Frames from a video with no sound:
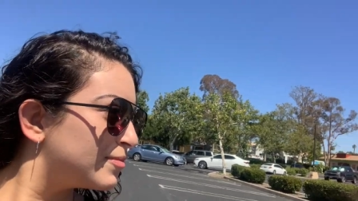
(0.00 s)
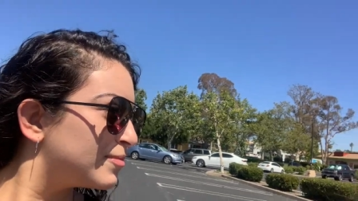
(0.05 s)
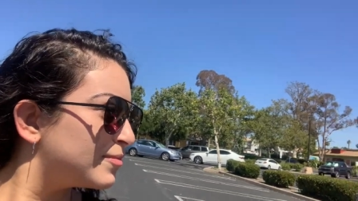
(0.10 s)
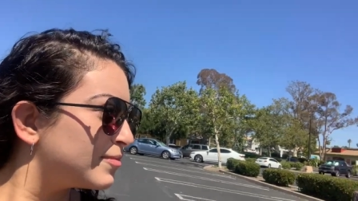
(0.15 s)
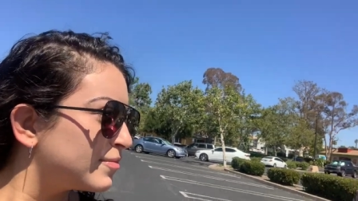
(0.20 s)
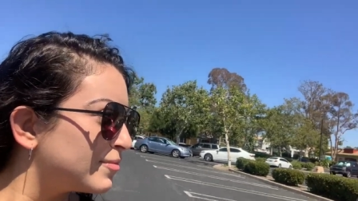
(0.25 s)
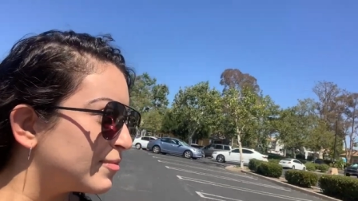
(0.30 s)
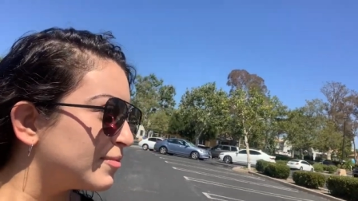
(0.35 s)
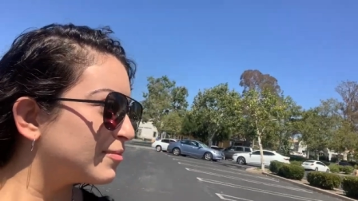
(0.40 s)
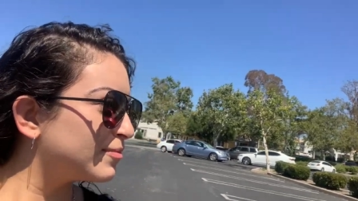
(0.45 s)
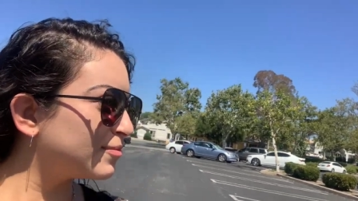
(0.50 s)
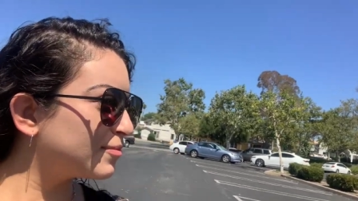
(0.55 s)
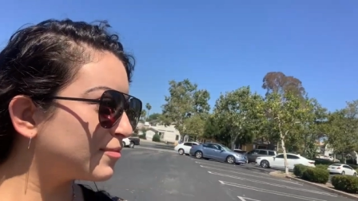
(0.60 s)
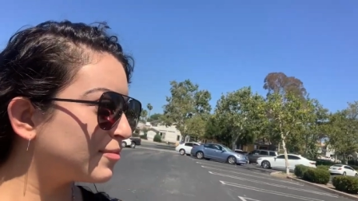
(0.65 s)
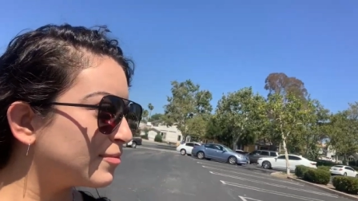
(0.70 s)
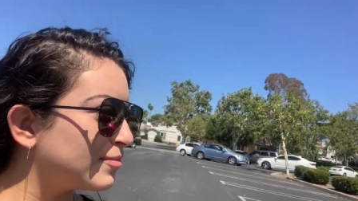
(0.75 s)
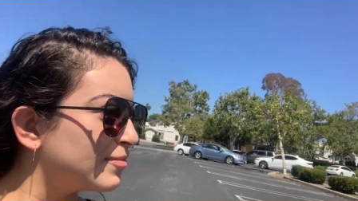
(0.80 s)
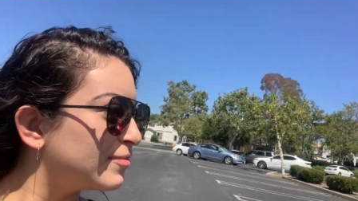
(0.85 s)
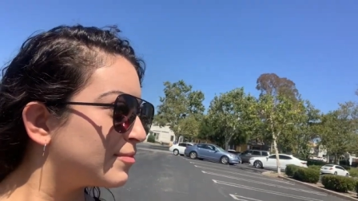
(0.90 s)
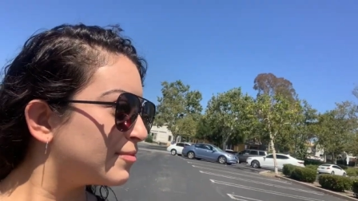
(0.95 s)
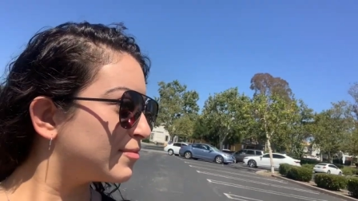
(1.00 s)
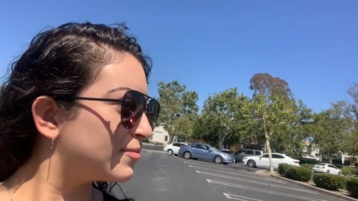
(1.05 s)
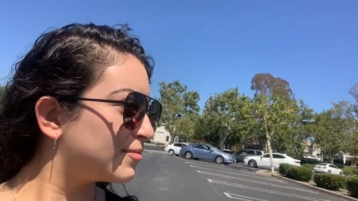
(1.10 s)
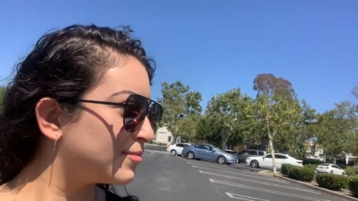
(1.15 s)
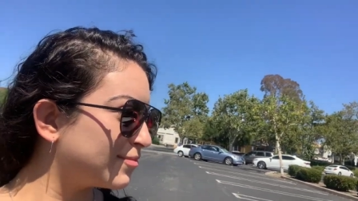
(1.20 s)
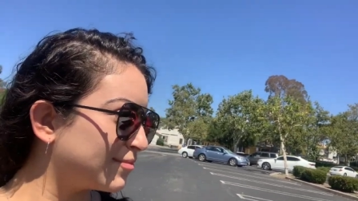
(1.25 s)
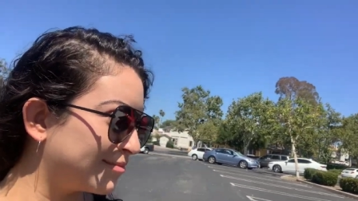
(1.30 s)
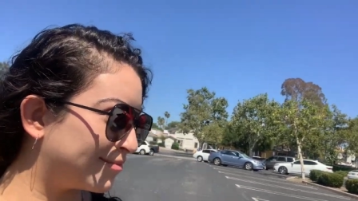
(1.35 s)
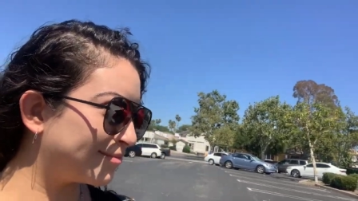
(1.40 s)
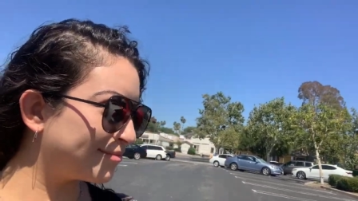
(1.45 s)
And we'll see what you
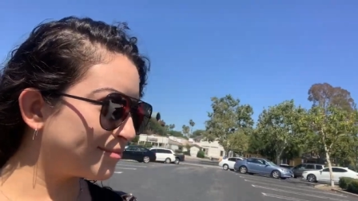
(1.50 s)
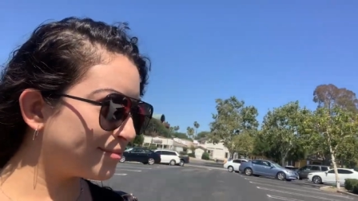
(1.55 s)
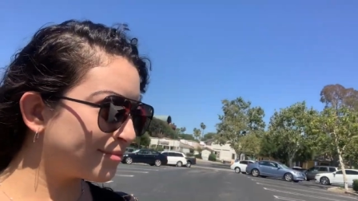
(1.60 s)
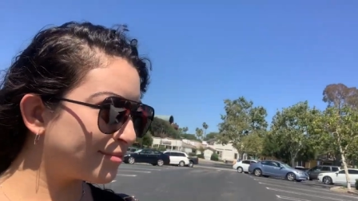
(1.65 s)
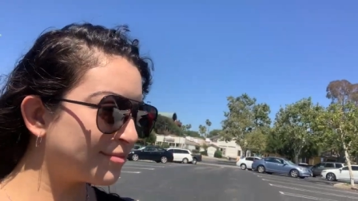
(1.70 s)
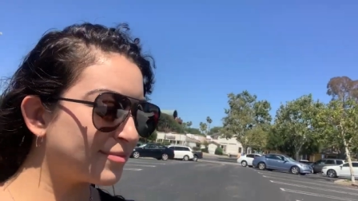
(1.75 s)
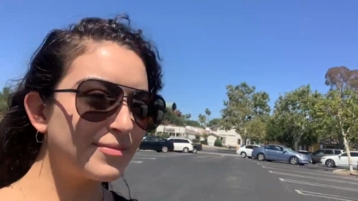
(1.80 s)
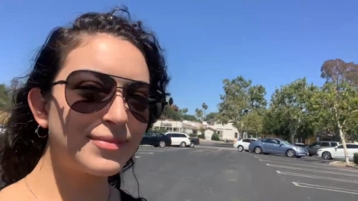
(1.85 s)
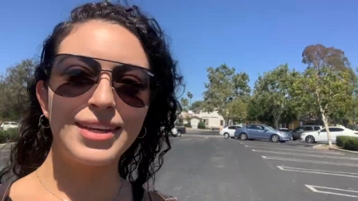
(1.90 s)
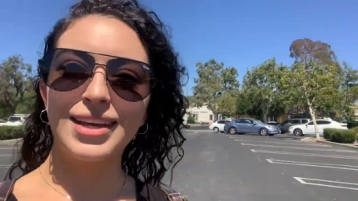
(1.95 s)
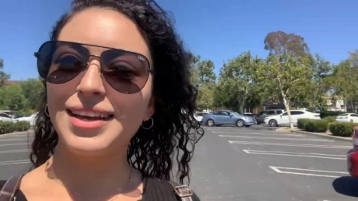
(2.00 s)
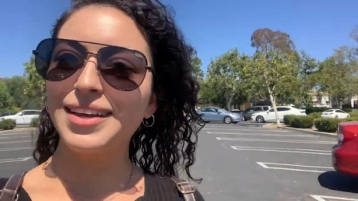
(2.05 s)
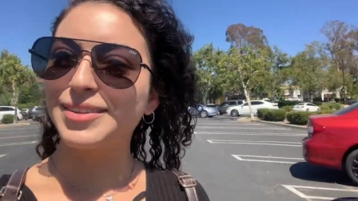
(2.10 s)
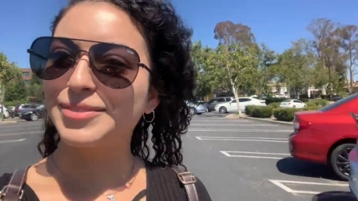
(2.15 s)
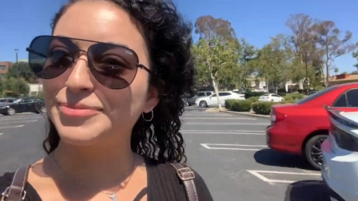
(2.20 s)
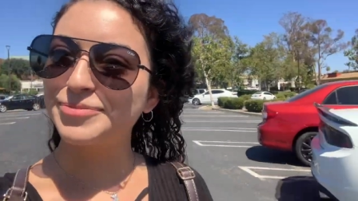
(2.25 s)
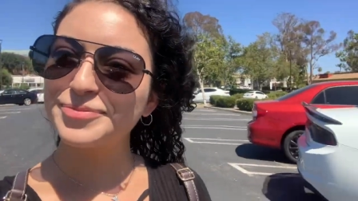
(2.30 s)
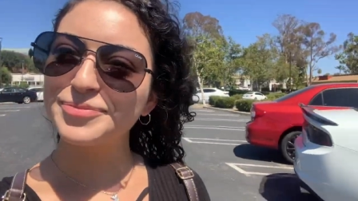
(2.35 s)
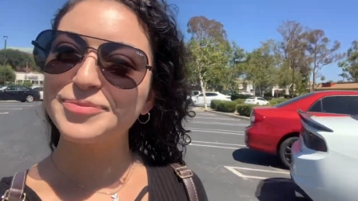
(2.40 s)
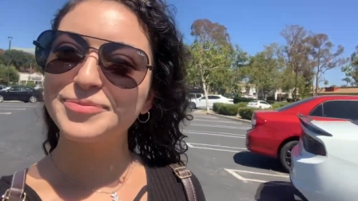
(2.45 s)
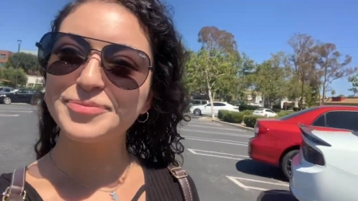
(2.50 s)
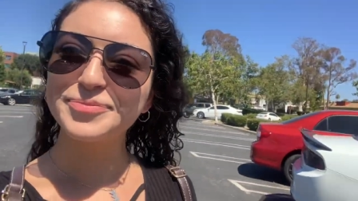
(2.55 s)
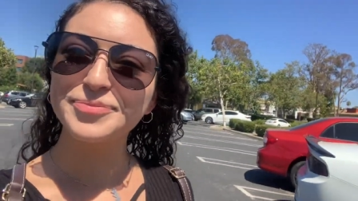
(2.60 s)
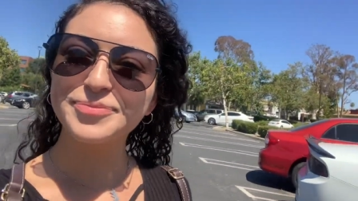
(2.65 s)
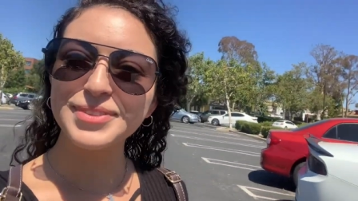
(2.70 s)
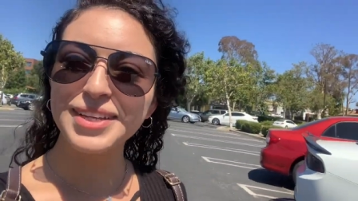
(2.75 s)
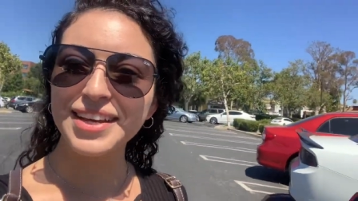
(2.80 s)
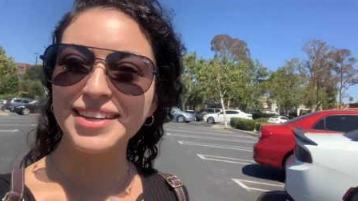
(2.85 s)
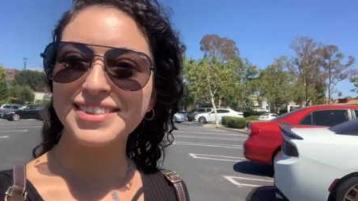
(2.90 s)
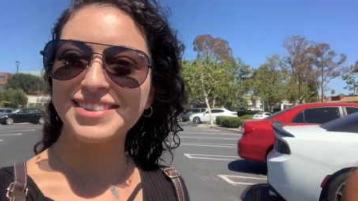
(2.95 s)
create with that. Yeah.
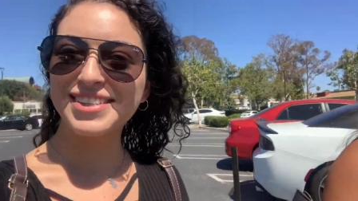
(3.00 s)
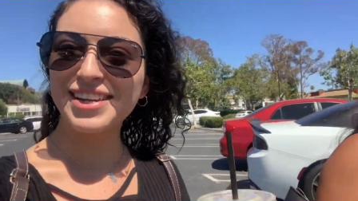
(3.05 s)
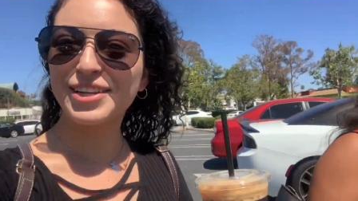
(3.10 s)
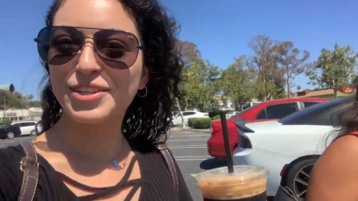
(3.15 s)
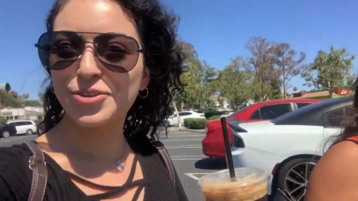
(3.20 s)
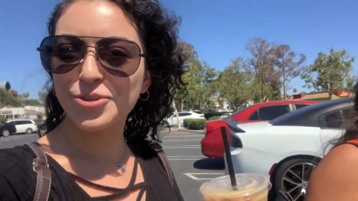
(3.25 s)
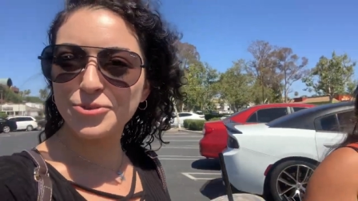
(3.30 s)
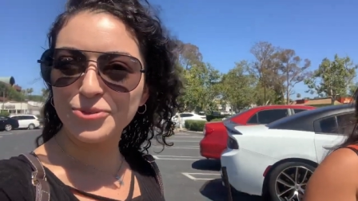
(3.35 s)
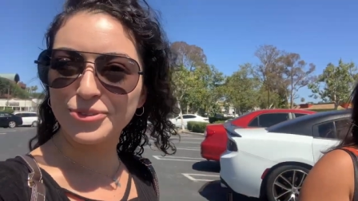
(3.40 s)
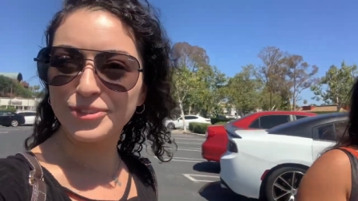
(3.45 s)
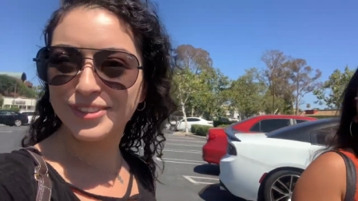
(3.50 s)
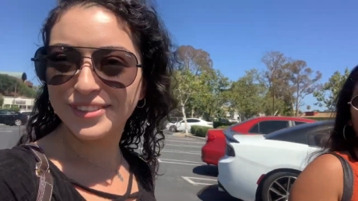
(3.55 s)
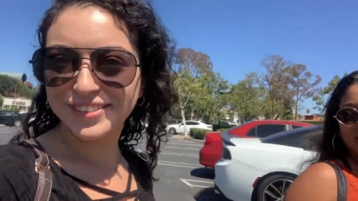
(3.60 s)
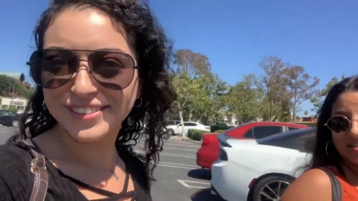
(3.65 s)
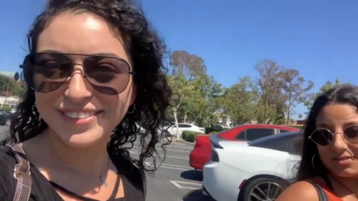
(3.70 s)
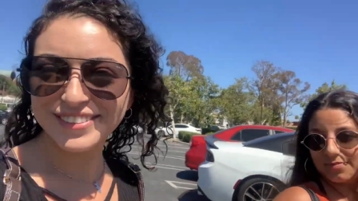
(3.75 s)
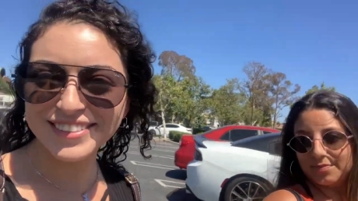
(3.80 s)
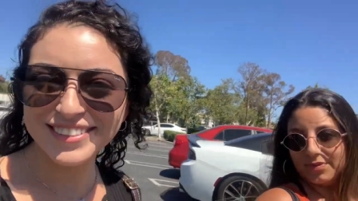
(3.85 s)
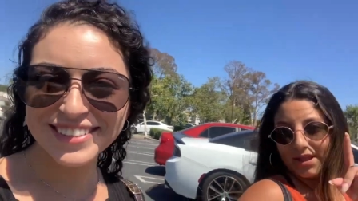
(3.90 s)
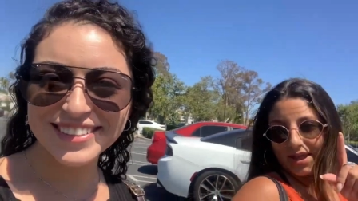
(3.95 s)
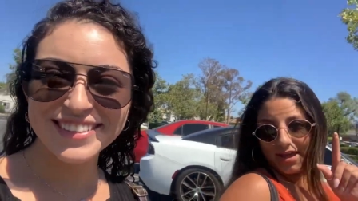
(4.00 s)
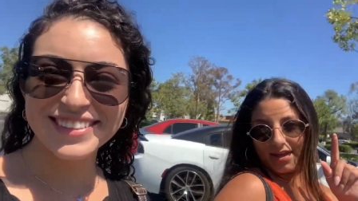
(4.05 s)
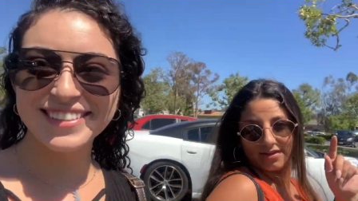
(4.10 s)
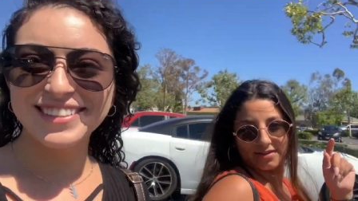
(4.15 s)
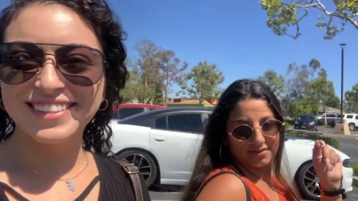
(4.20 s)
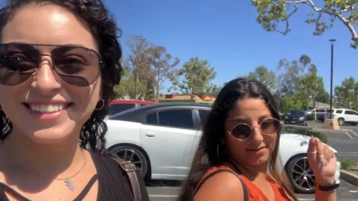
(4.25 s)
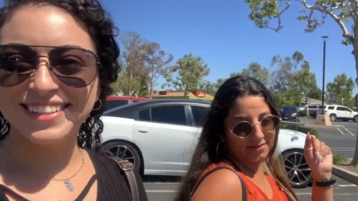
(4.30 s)
That's, Stay tuned. That's the plan.